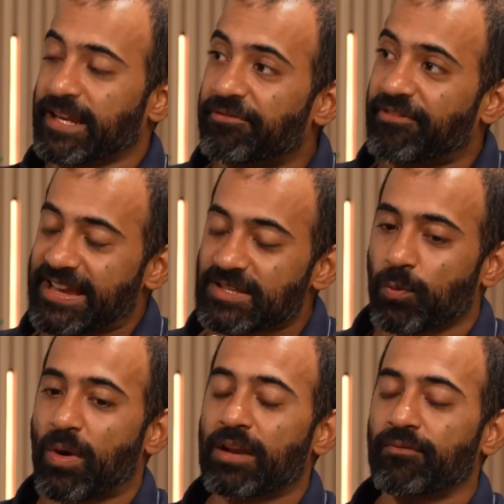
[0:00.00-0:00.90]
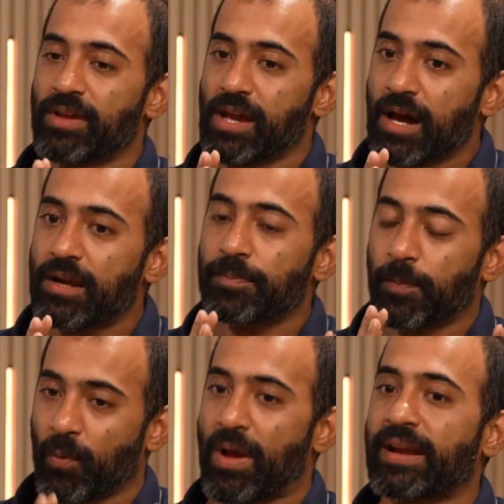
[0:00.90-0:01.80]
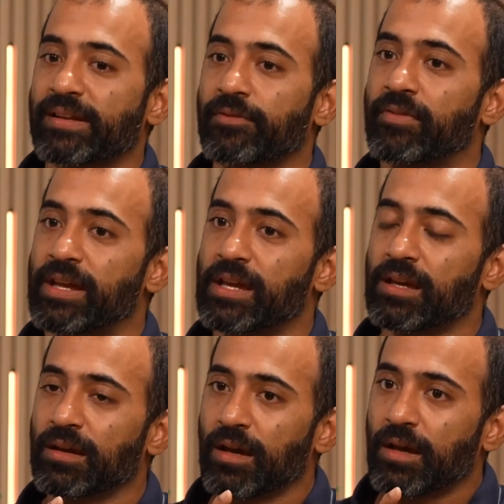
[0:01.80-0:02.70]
In phase 1, we are proactively